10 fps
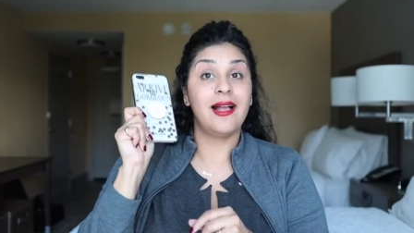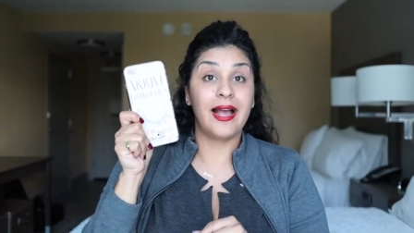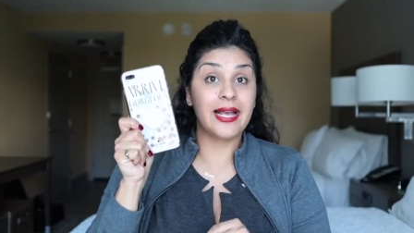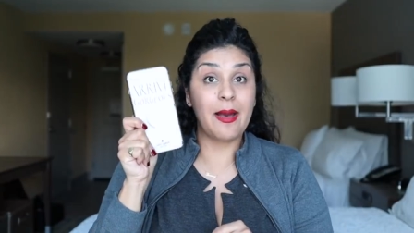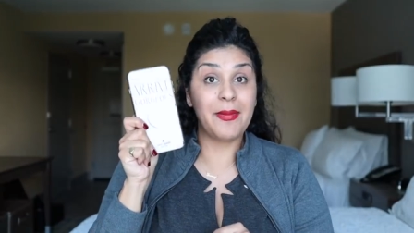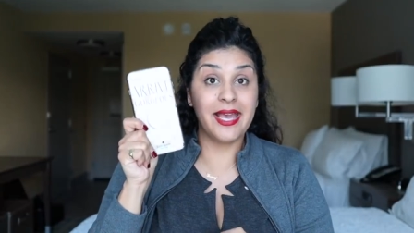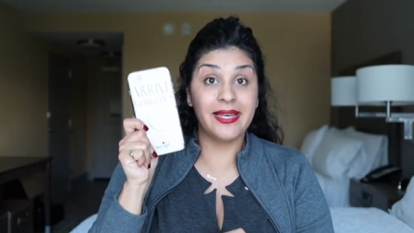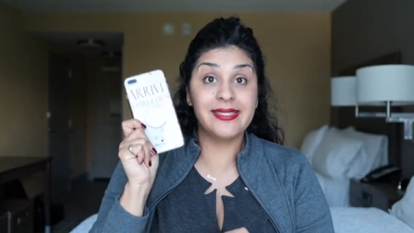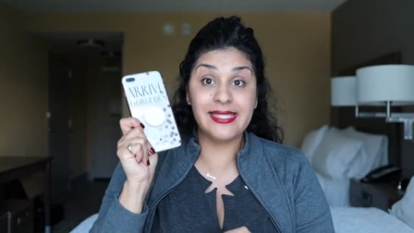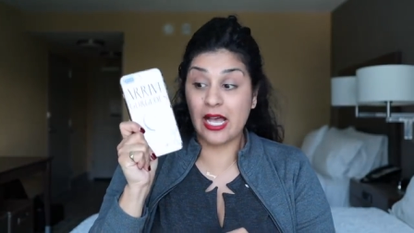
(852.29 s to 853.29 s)
I got
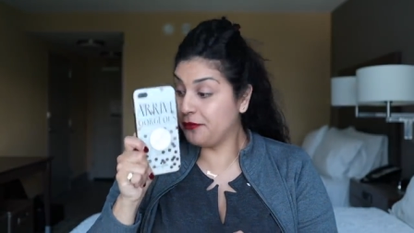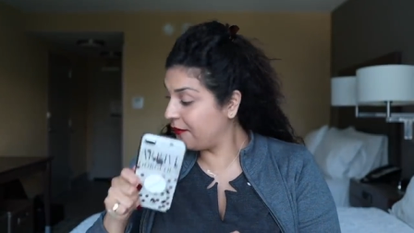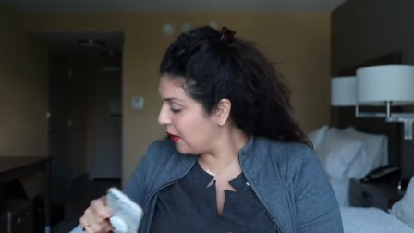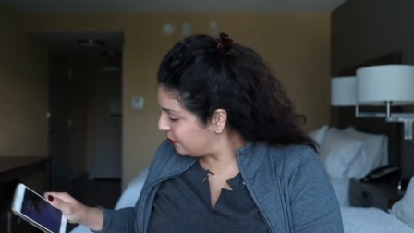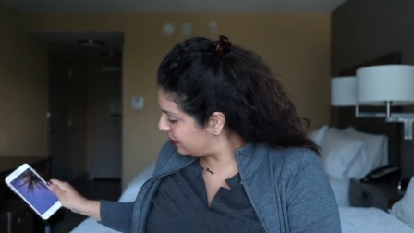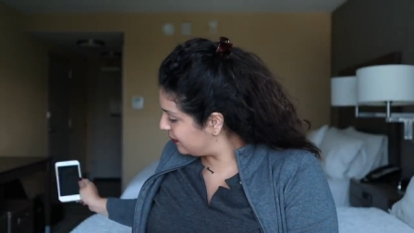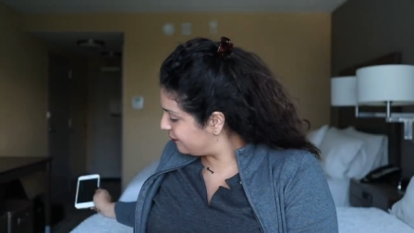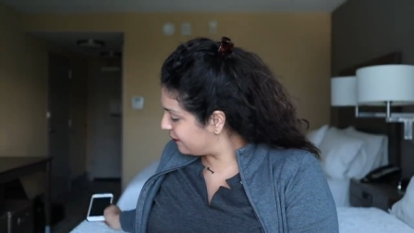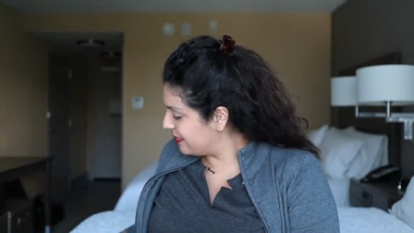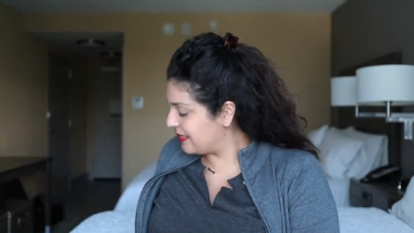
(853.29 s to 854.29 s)
my cell phone in the
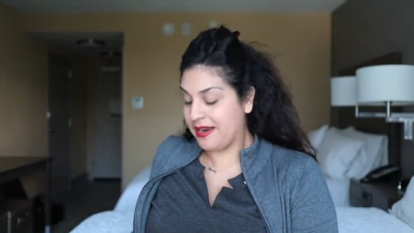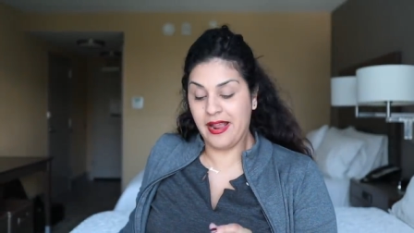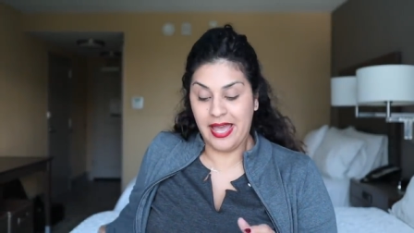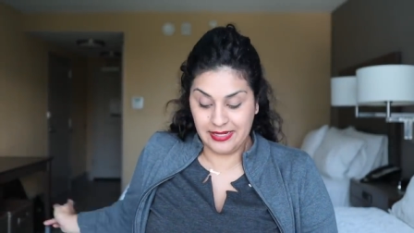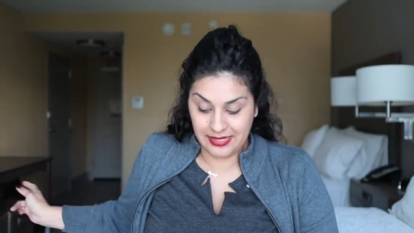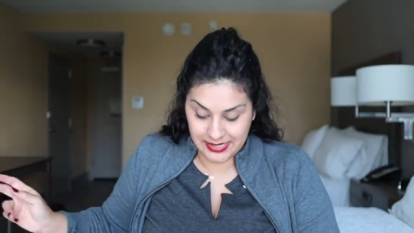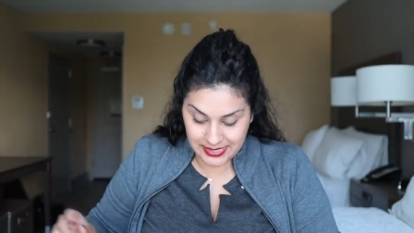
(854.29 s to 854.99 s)
front there I hadn't even